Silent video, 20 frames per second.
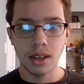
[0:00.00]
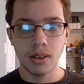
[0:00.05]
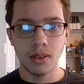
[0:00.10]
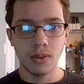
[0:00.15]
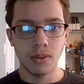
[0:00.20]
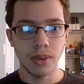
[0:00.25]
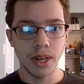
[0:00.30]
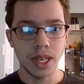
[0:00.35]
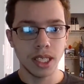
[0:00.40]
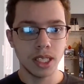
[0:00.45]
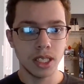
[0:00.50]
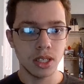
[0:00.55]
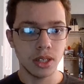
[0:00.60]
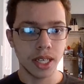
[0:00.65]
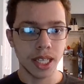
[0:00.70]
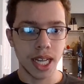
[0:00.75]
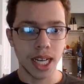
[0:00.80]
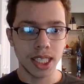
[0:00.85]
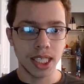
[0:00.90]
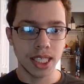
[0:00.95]
which you
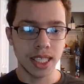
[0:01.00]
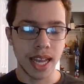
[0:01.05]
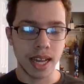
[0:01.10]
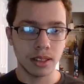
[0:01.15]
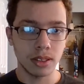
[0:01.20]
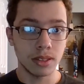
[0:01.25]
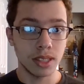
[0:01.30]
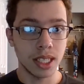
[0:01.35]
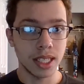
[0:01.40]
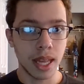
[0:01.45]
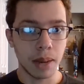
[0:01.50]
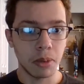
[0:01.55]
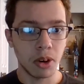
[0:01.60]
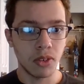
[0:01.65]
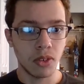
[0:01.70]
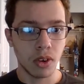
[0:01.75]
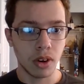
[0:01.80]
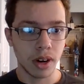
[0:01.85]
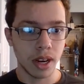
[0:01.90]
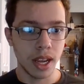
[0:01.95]
can actually download the demo
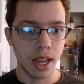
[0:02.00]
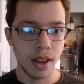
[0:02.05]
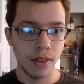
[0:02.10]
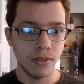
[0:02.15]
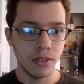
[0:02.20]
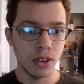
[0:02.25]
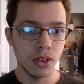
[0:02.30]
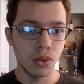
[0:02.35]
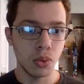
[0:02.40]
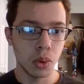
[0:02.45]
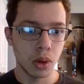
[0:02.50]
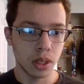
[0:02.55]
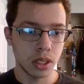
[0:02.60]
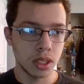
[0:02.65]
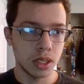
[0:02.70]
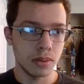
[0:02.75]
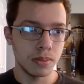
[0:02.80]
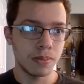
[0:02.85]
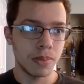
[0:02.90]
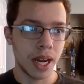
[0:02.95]
for if you were
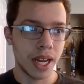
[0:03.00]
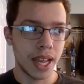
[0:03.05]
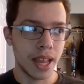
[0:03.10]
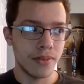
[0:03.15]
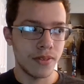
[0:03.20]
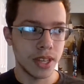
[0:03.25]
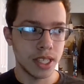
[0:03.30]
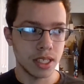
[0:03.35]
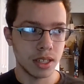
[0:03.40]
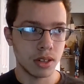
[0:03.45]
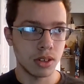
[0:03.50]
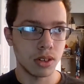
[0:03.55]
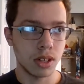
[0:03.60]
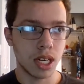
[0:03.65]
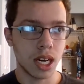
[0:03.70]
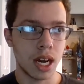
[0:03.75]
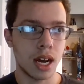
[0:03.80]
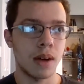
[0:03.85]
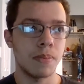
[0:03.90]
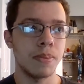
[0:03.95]
to buy a physical
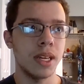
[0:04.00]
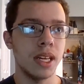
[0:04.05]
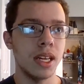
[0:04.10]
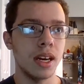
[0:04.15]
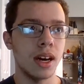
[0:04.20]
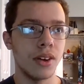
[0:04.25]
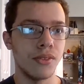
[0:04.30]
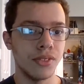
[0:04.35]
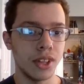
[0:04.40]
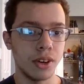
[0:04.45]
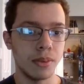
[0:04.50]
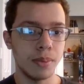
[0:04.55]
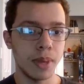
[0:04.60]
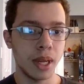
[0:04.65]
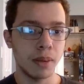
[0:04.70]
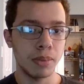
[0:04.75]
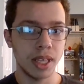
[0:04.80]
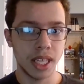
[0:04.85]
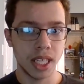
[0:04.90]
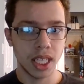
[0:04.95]
copy of Little
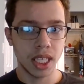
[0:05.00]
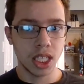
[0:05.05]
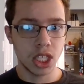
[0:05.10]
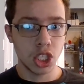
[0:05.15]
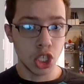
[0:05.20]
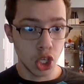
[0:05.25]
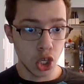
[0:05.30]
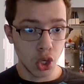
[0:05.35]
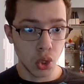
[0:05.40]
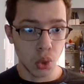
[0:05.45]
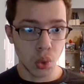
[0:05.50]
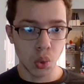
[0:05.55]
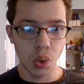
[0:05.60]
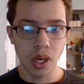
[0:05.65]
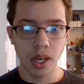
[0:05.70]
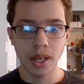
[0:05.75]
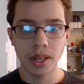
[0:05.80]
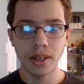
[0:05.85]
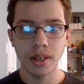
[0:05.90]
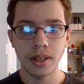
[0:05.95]
Big Planet 2.
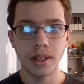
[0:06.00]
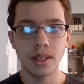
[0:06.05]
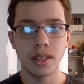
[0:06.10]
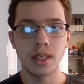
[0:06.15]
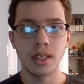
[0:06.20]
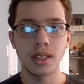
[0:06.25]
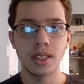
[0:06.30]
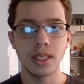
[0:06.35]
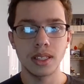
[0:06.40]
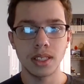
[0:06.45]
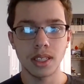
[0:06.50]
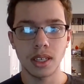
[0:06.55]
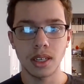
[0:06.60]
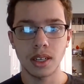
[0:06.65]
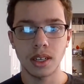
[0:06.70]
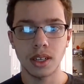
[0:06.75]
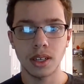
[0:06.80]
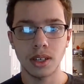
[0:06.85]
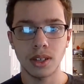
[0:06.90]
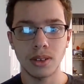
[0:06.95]

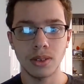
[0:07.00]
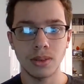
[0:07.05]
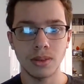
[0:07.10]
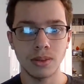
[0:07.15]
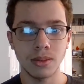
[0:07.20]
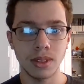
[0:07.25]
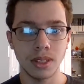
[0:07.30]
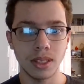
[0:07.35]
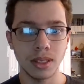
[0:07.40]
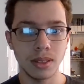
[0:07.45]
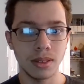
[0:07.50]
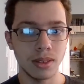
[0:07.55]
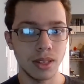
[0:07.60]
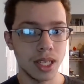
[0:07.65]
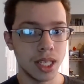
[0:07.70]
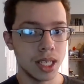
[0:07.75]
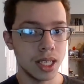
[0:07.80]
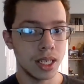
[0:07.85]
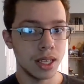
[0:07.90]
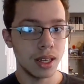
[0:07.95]
So,
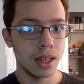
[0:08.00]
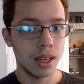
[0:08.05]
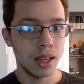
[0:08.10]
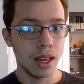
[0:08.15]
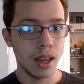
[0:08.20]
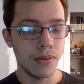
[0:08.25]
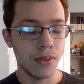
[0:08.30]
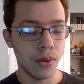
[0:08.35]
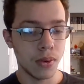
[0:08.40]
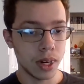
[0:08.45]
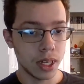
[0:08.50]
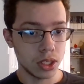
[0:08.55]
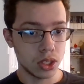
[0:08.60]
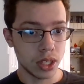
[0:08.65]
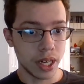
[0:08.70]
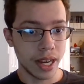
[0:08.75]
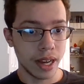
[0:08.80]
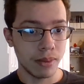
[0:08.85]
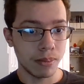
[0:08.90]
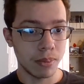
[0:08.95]
if you want to
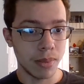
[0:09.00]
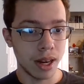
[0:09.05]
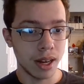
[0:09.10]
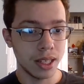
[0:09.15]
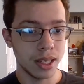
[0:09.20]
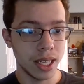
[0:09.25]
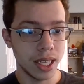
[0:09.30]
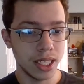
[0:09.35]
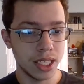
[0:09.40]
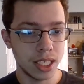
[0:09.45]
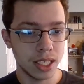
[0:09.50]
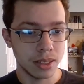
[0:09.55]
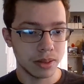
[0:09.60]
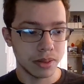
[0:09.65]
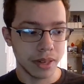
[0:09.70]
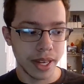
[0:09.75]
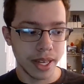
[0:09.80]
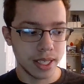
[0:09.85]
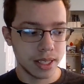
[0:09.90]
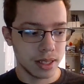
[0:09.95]
try out Mod Nation
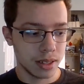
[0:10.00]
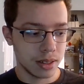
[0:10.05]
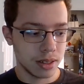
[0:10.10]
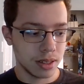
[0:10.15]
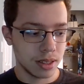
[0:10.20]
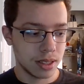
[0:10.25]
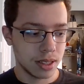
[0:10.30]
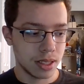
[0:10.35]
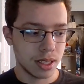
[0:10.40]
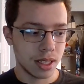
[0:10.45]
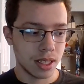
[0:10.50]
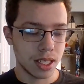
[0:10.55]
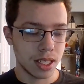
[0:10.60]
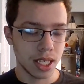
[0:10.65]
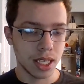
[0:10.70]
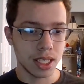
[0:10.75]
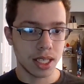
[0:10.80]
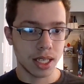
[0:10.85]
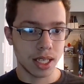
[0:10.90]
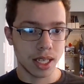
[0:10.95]
Racers,
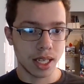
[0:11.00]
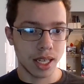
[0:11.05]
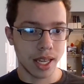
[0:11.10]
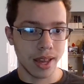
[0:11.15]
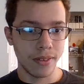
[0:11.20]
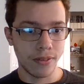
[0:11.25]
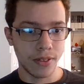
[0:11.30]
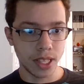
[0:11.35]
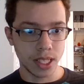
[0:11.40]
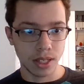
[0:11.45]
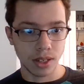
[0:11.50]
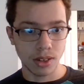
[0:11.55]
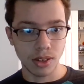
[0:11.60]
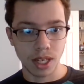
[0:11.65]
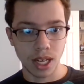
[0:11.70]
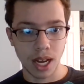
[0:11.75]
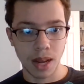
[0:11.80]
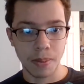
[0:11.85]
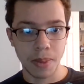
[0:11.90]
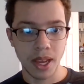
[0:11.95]
just get a physical
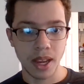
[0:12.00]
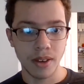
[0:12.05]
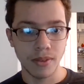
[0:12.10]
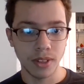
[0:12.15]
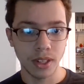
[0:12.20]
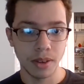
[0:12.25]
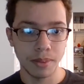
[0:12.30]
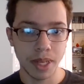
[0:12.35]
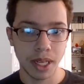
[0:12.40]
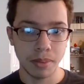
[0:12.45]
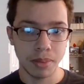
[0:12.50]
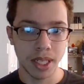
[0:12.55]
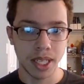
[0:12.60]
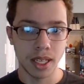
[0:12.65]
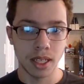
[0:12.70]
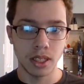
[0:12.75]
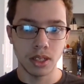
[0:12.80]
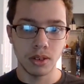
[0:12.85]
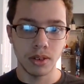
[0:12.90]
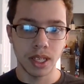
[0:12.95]
copy of Little Big
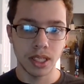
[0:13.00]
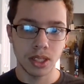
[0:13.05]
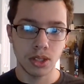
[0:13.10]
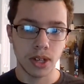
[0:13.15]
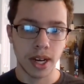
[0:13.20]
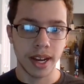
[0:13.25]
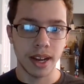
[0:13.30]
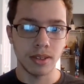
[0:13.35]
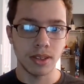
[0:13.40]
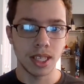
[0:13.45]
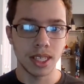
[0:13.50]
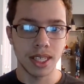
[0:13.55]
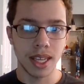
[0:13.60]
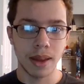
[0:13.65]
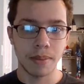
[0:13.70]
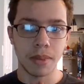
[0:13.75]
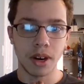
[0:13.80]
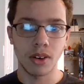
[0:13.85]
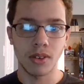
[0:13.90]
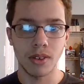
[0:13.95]
Planet 2 and try out the
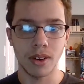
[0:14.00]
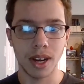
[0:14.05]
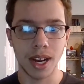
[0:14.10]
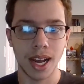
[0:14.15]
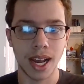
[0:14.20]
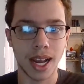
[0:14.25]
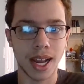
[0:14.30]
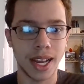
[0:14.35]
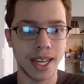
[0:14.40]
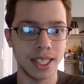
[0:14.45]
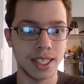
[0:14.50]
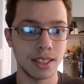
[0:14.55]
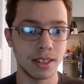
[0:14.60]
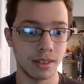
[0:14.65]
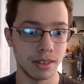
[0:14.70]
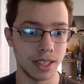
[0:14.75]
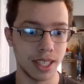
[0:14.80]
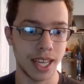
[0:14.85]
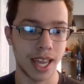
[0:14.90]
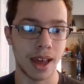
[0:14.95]
demo. I
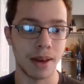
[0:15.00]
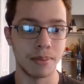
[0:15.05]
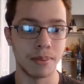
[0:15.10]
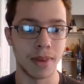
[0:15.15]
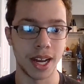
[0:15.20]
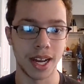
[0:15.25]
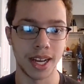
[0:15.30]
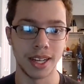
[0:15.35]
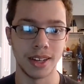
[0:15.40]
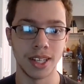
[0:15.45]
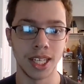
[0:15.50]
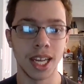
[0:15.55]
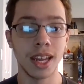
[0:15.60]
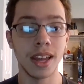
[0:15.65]
certainly had my